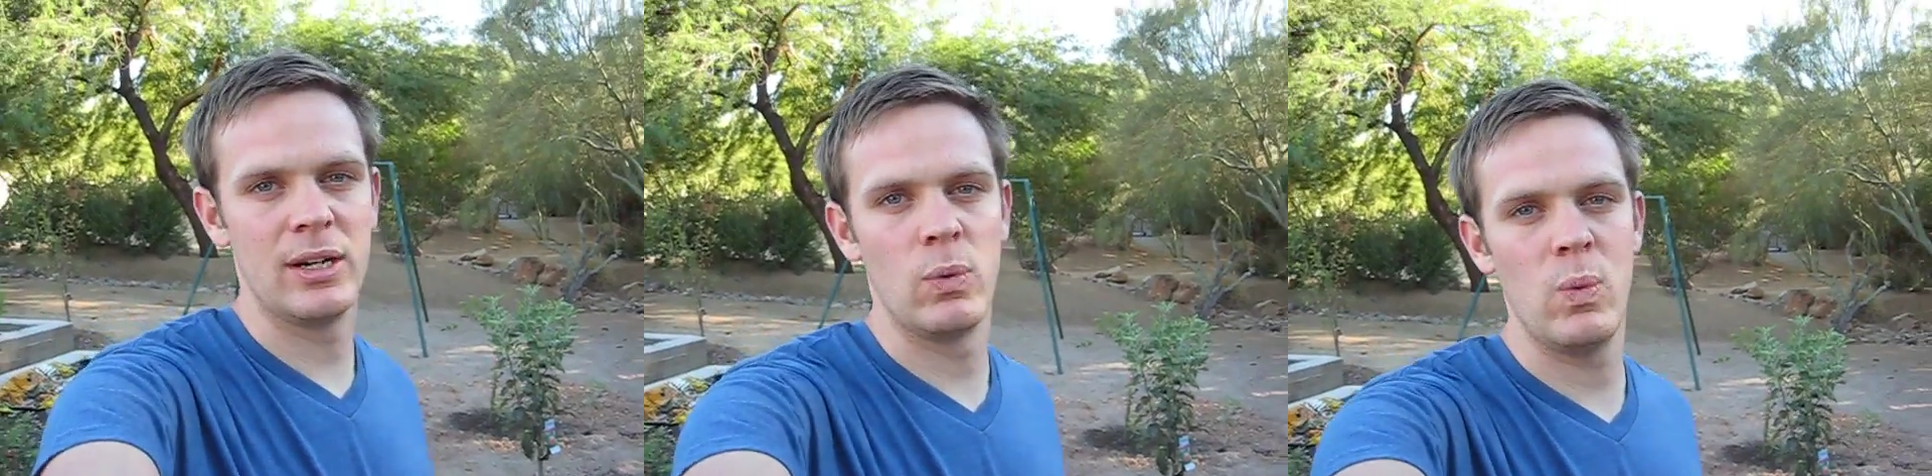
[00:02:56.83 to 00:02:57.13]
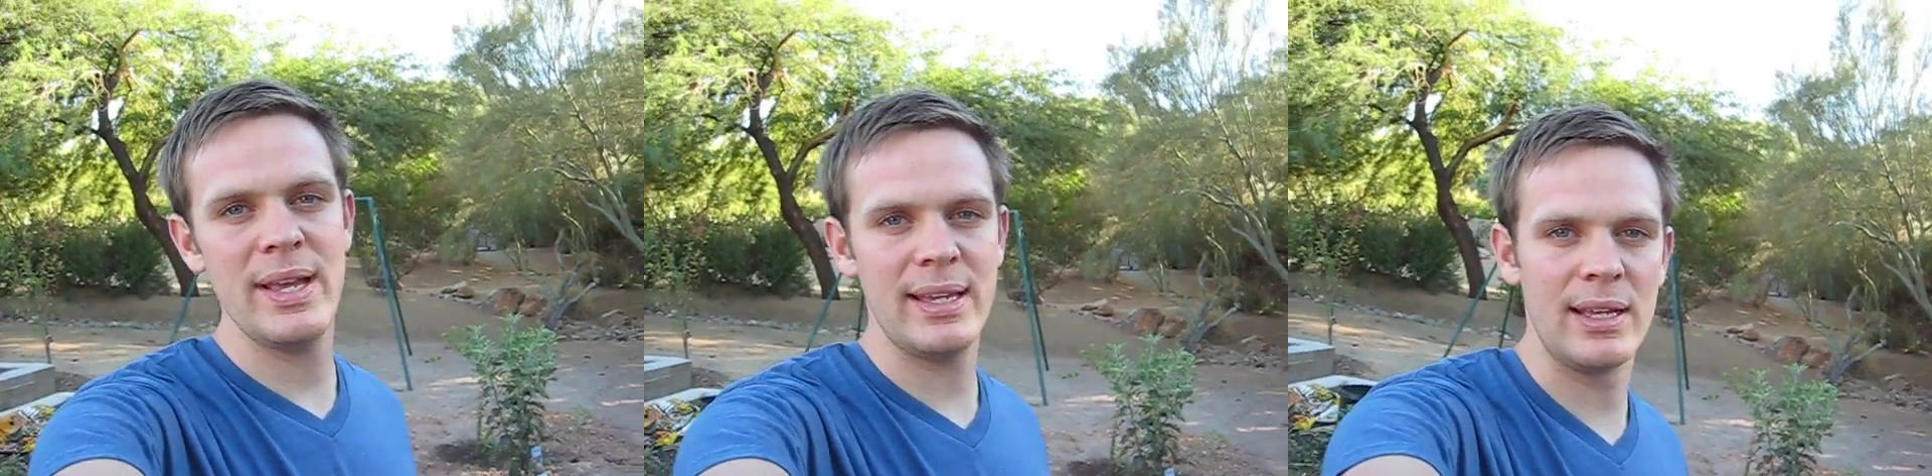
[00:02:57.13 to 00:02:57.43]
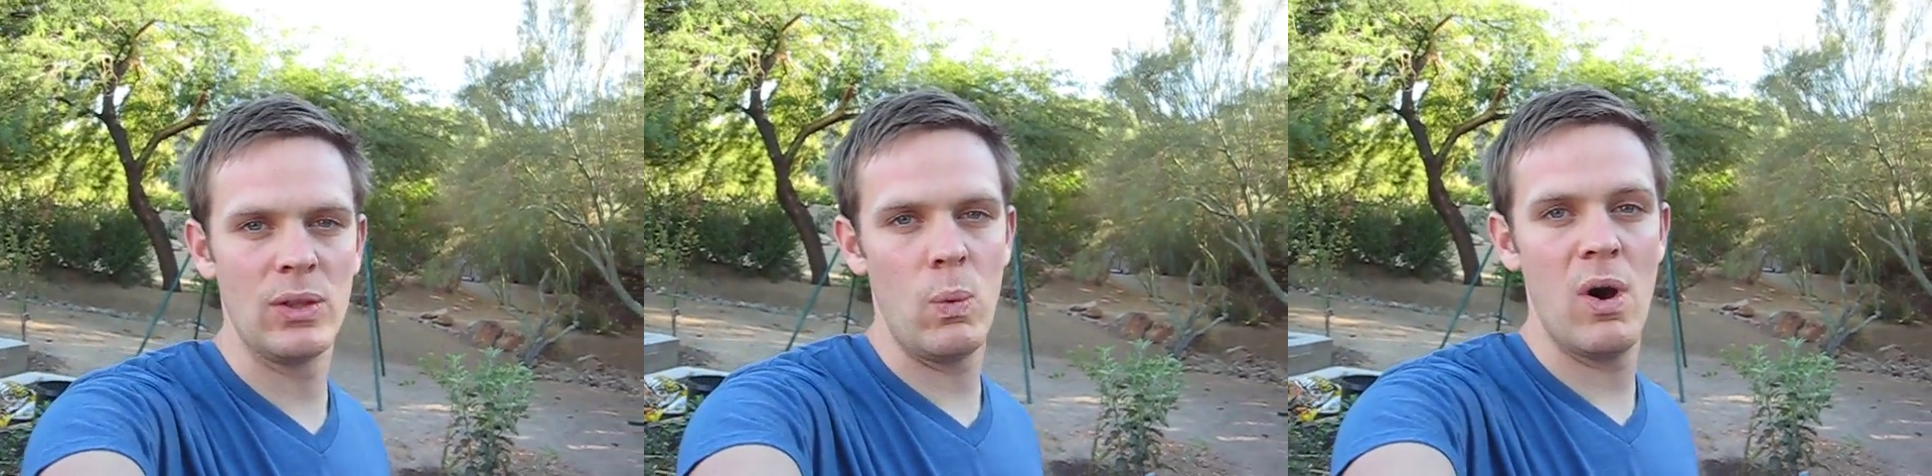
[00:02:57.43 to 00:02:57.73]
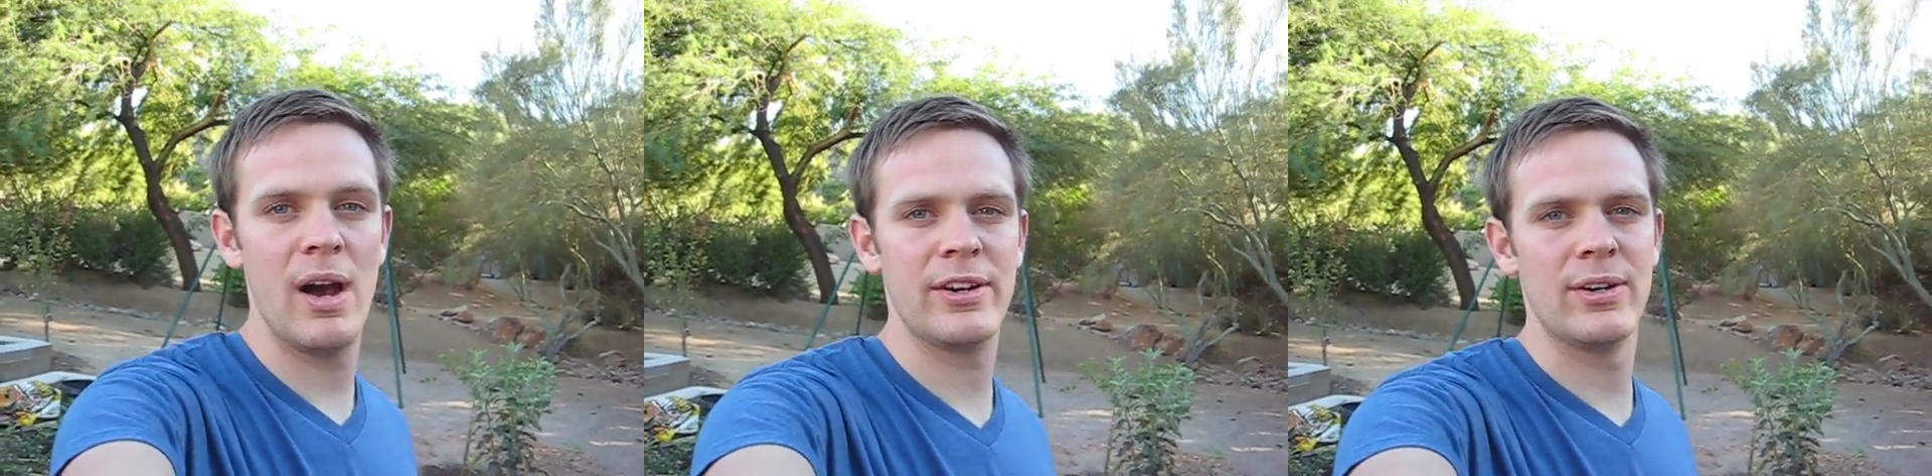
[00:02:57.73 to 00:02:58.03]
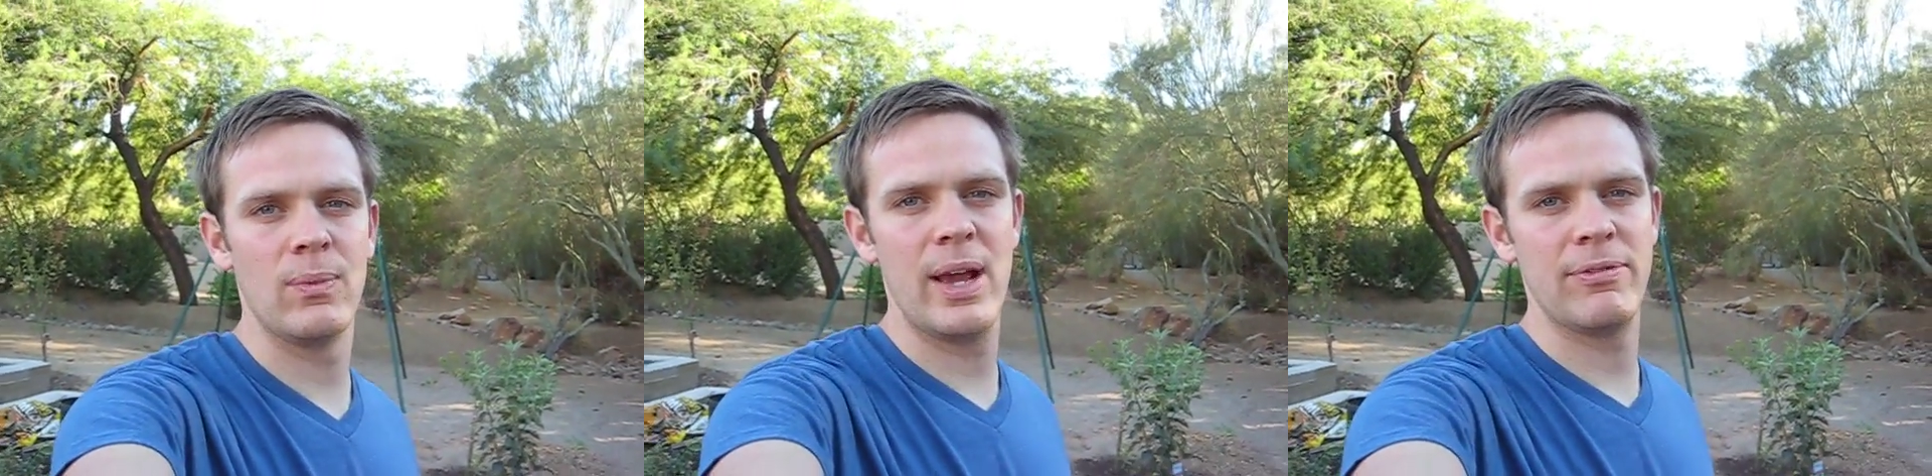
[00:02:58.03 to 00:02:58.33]
or wicking the
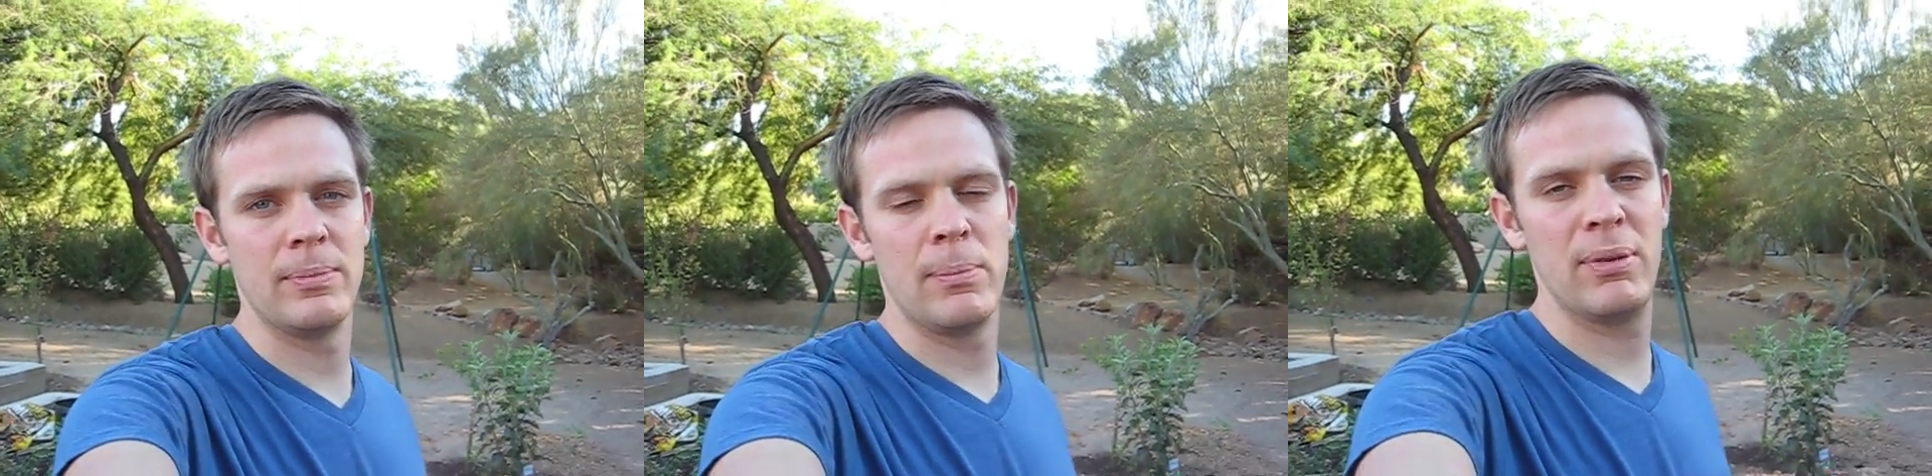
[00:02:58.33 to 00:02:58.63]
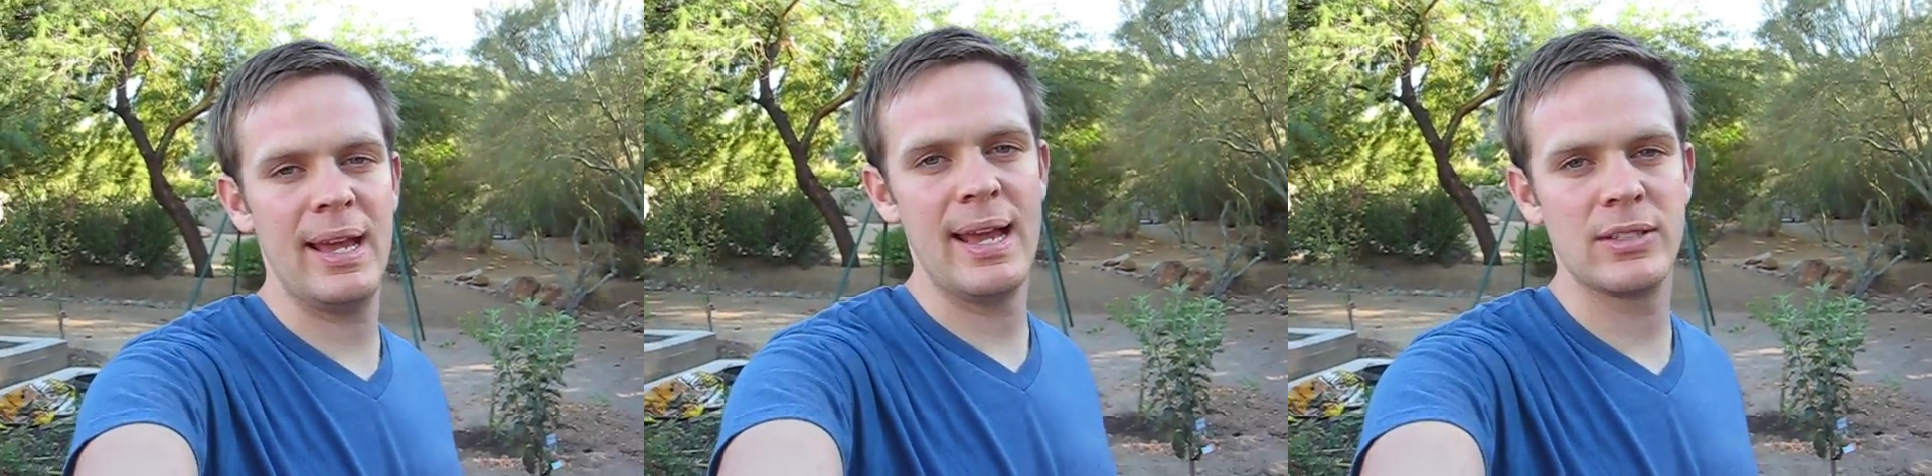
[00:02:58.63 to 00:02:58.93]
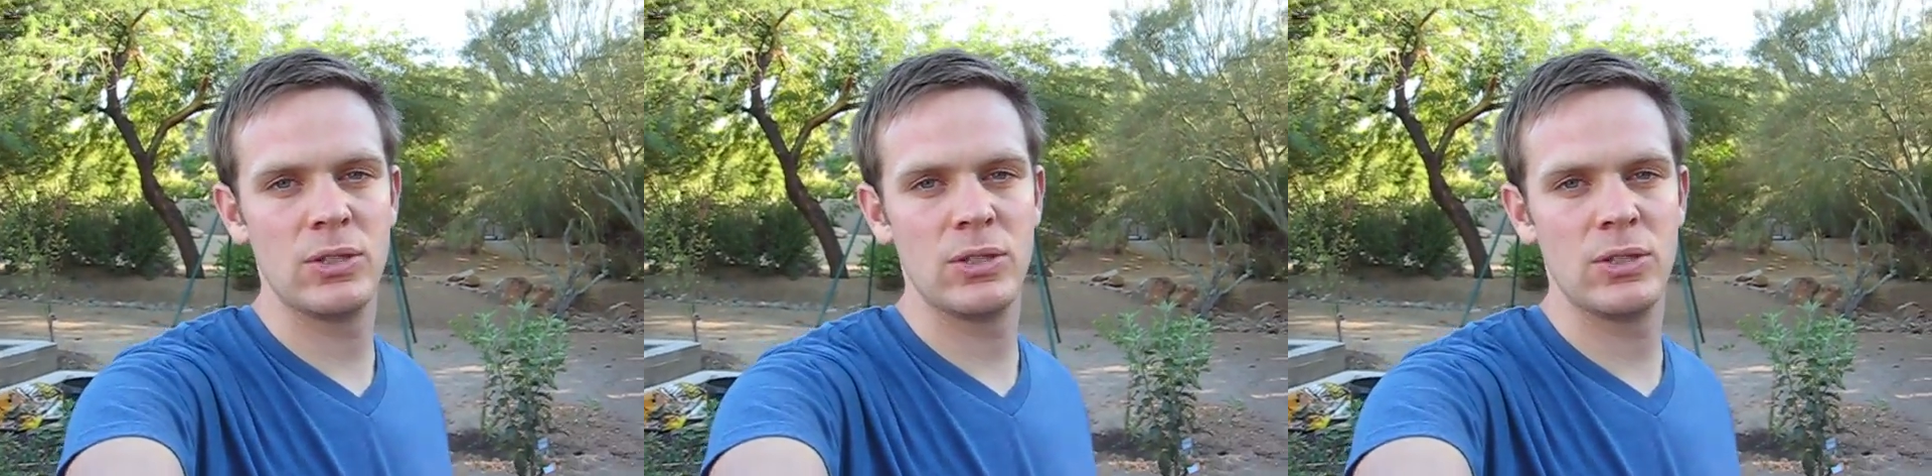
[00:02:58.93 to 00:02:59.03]
water away from the plant.